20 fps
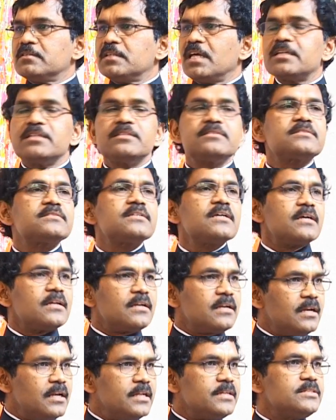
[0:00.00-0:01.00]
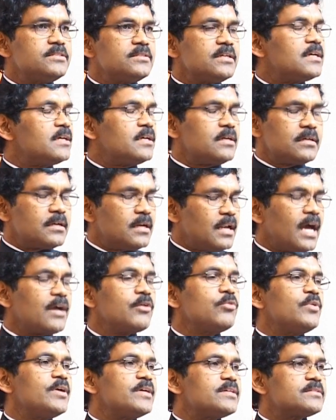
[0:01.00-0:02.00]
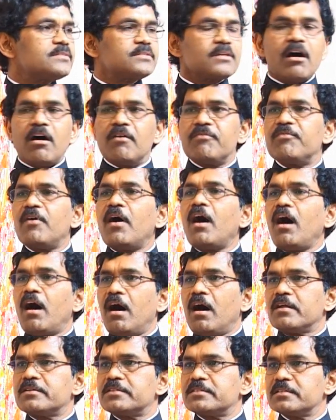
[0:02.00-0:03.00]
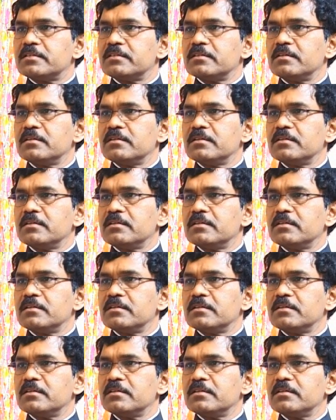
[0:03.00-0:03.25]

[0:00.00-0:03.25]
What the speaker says: that is a language of heart.